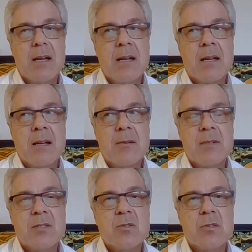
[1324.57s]

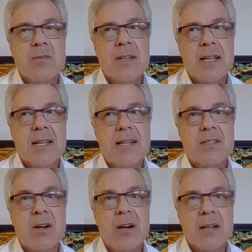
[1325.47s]
It's sort of like a
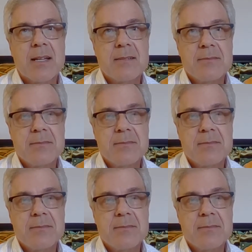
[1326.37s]
target,